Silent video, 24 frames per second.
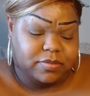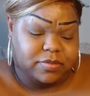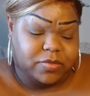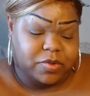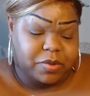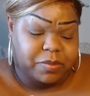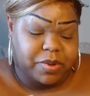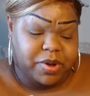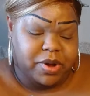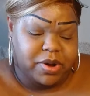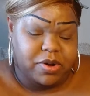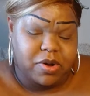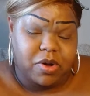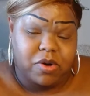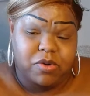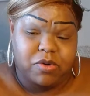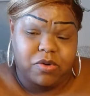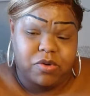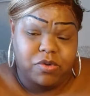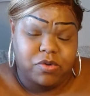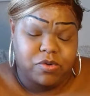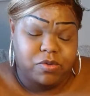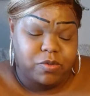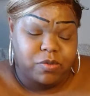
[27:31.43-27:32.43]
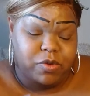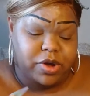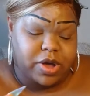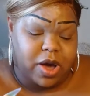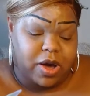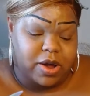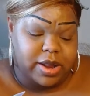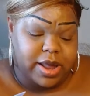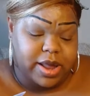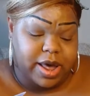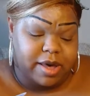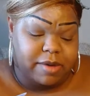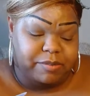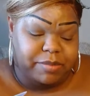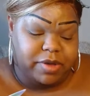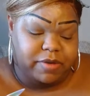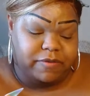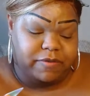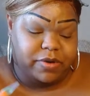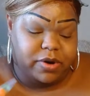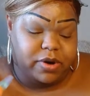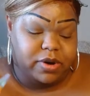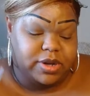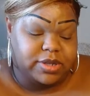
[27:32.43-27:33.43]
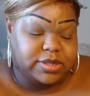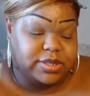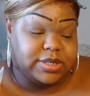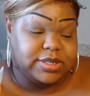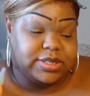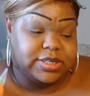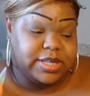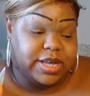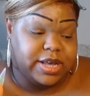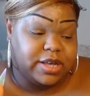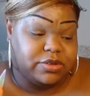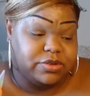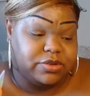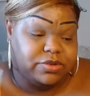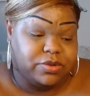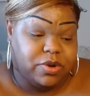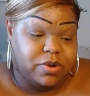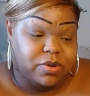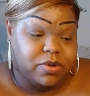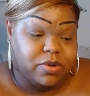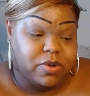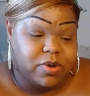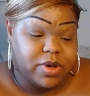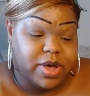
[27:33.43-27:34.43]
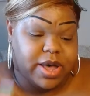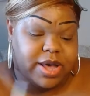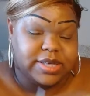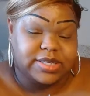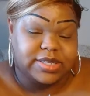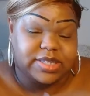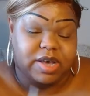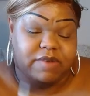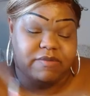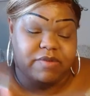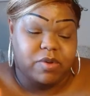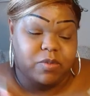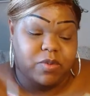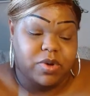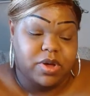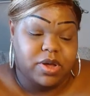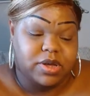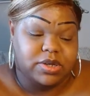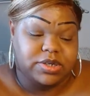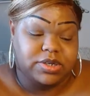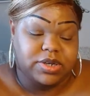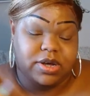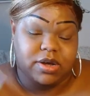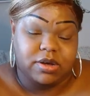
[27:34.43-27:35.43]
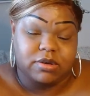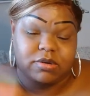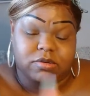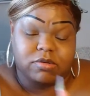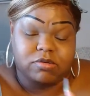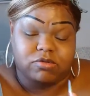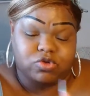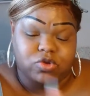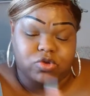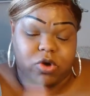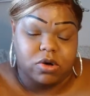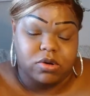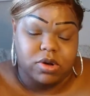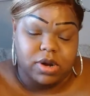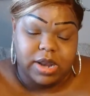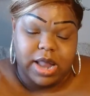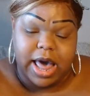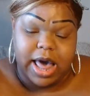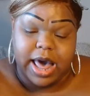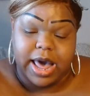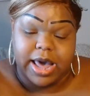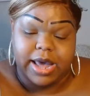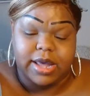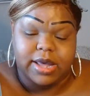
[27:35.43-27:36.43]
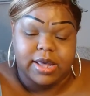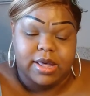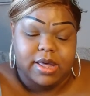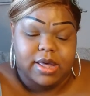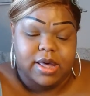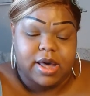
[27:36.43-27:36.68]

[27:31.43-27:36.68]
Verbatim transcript: depending on who where y'all at, be fearless and stand strong. Okay, seven to wands. Yeah, draw the line.